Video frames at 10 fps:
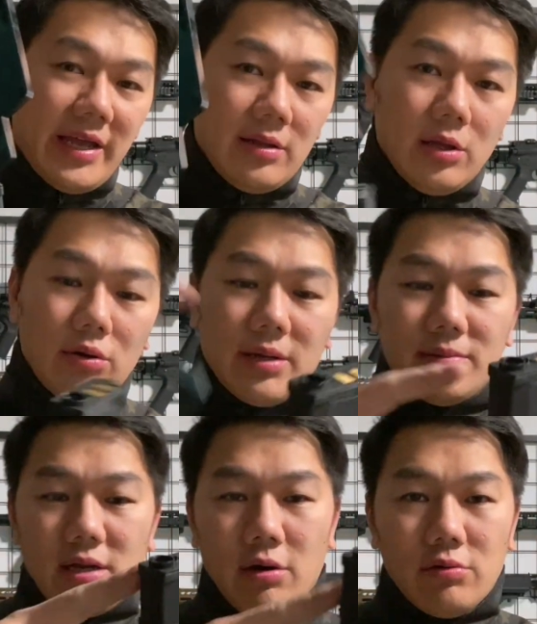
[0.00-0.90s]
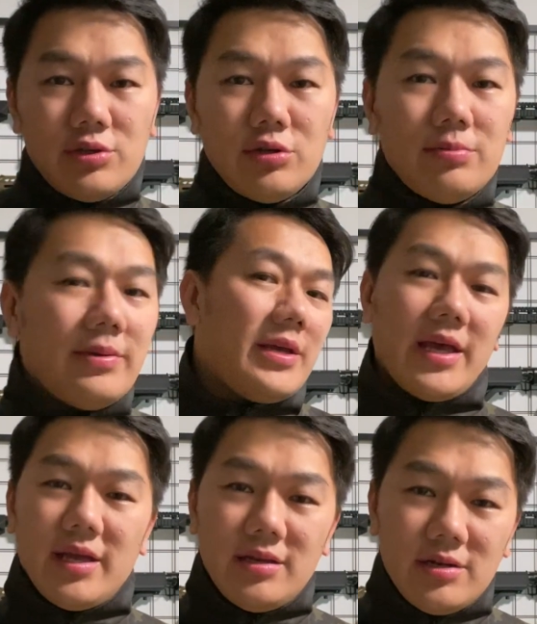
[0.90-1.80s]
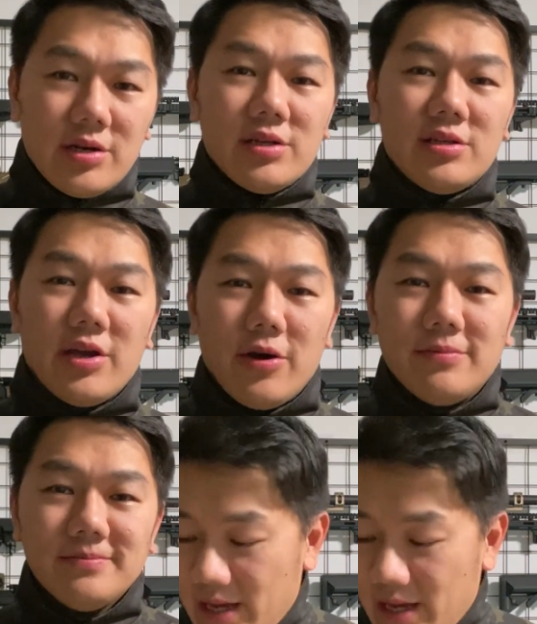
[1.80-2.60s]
load up that whole tube, and you're good to go.